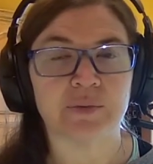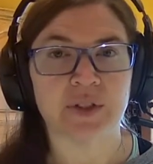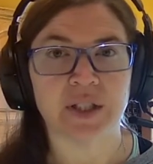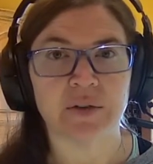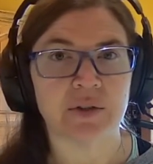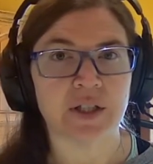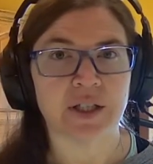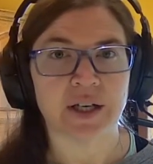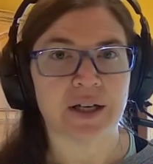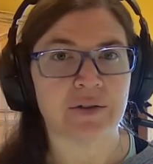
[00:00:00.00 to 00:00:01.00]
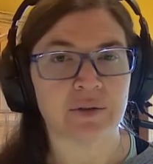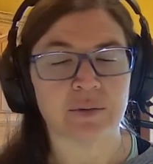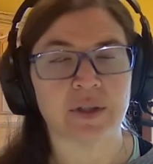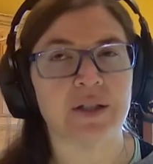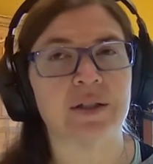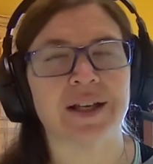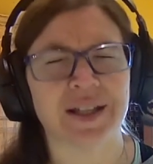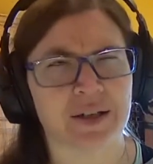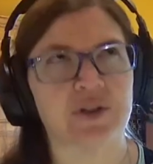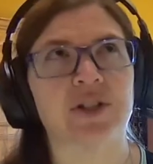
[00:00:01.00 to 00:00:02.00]
the other day. I don't know. I
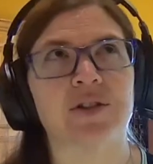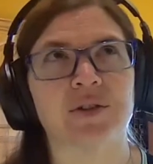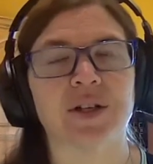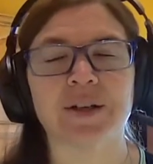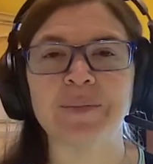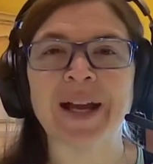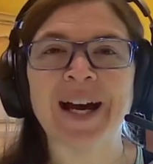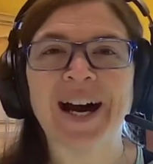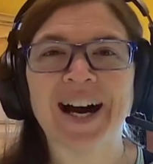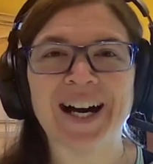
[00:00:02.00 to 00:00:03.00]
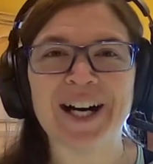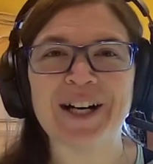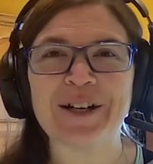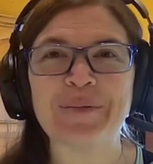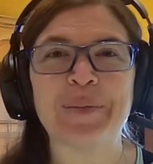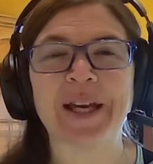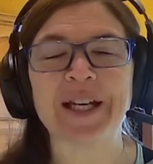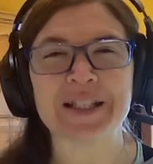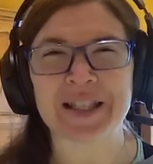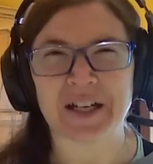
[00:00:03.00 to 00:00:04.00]
think it was yesterday,
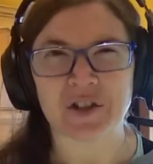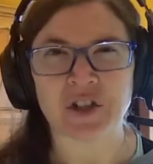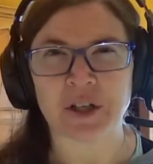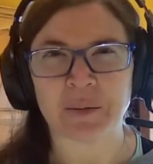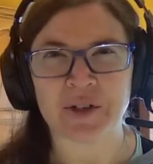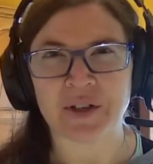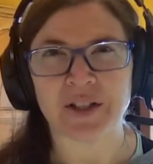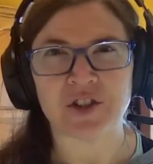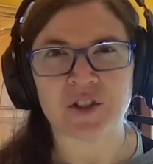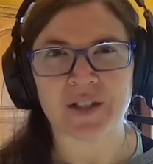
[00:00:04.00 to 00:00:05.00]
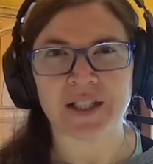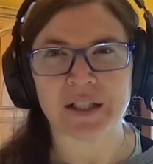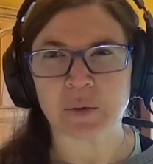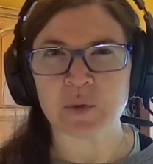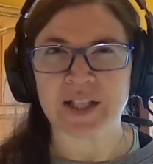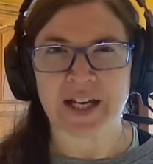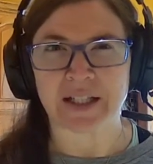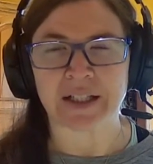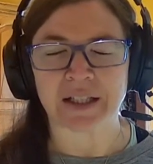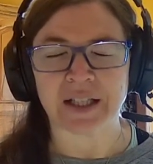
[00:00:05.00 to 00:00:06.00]
because that chicken marsala just was
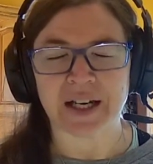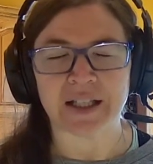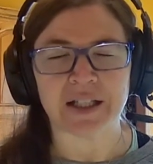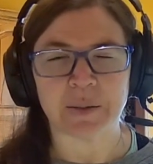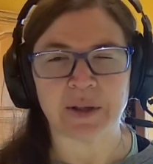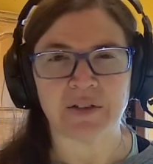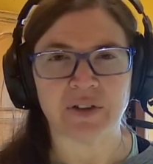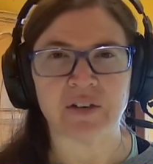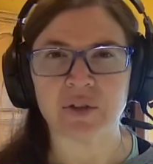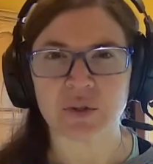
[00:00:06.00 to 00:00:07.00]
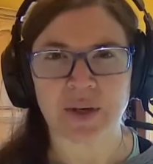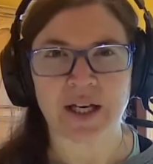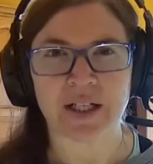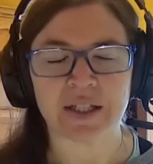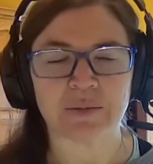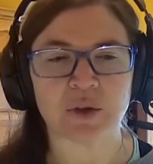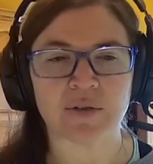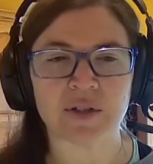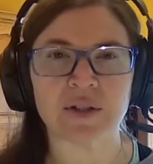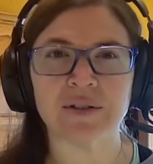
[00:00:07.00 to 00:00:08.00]
lacking a bit of flavor. So I added some
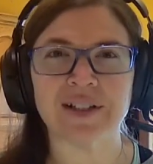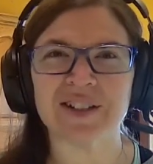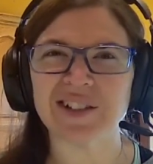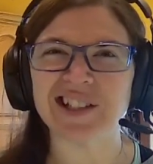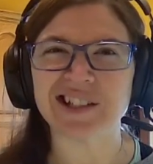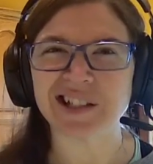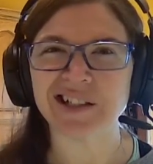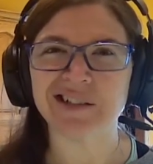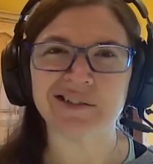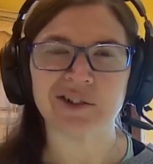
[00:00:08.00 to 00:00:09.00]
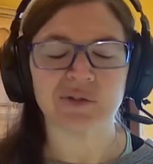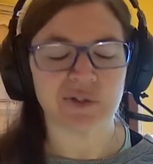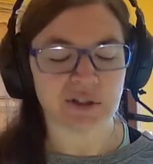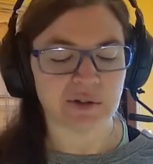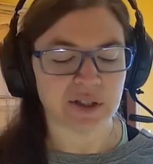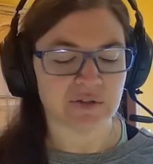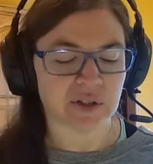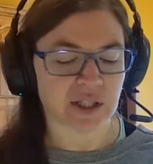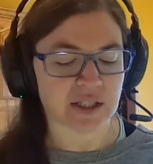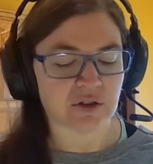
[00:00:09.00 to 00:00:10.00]
truff salt, and so I just kind of don't really
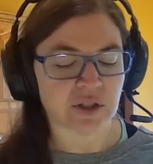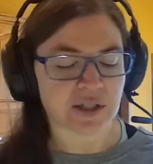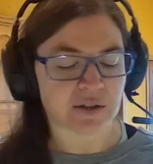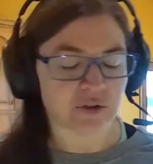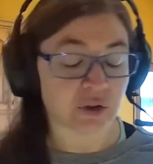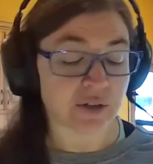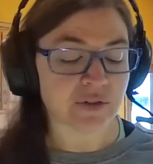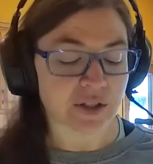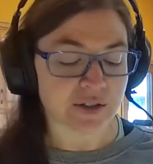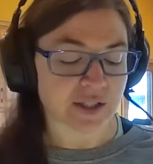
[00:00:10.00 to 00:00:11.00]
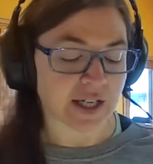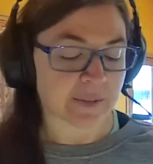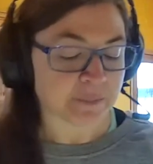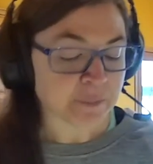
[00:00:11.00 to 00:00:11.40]
feel like truff salt today.